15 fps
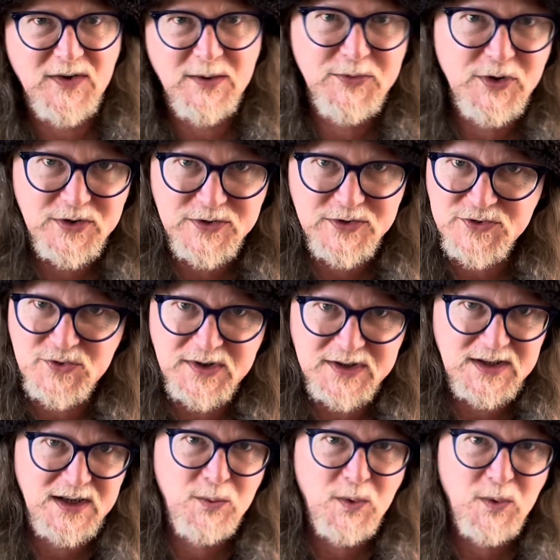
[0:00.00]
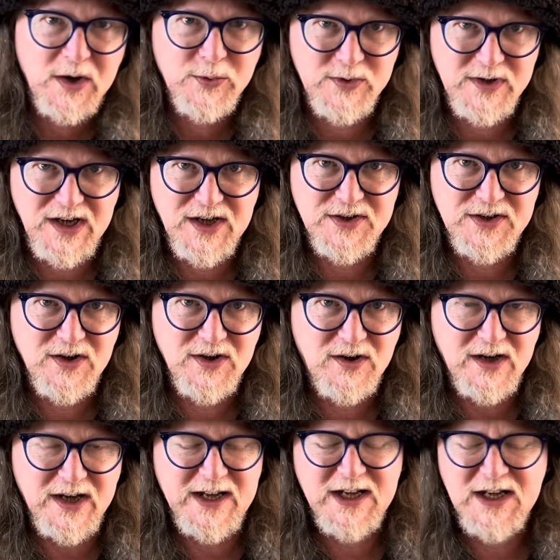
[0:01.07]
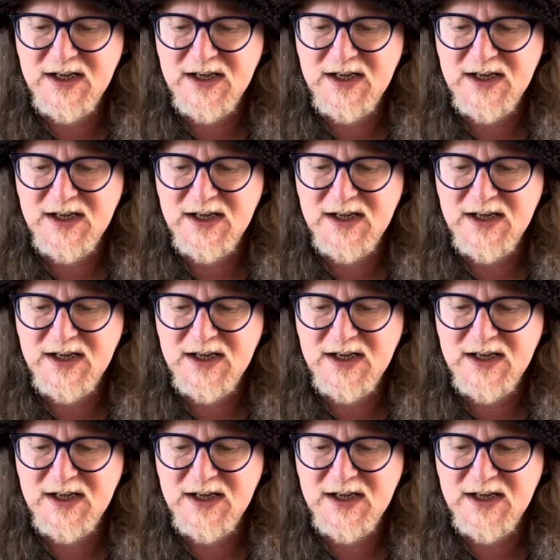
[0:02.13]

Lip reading: I'm not a strictly one or the other guy,